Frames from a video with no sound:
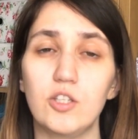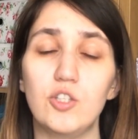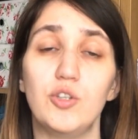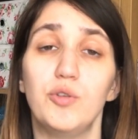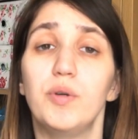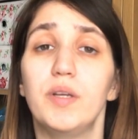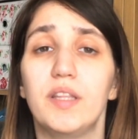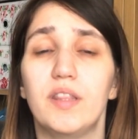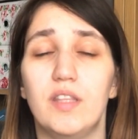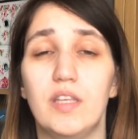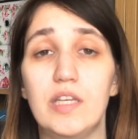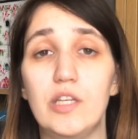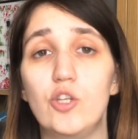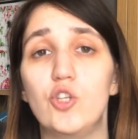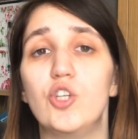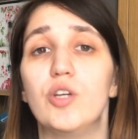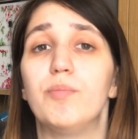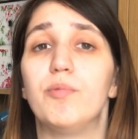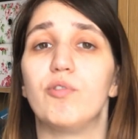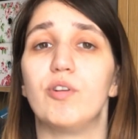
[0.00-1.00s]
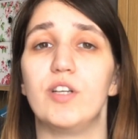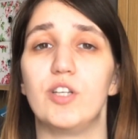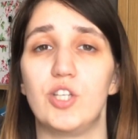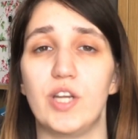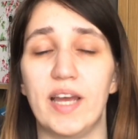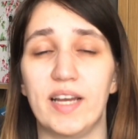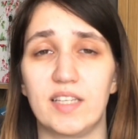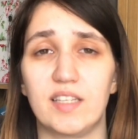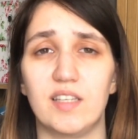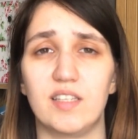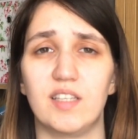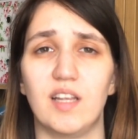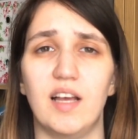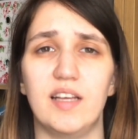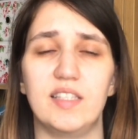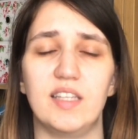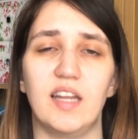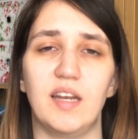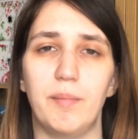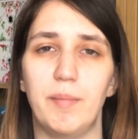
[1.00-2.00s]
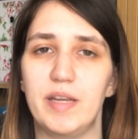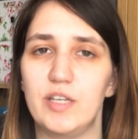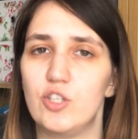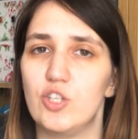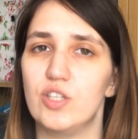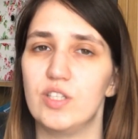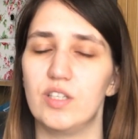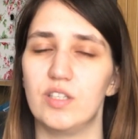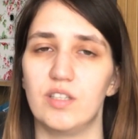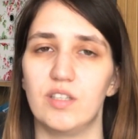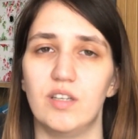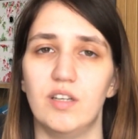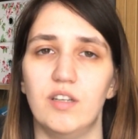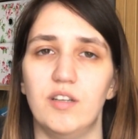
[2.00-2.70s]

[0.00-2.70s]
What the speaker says: doing the gibberish exercise that I mentioned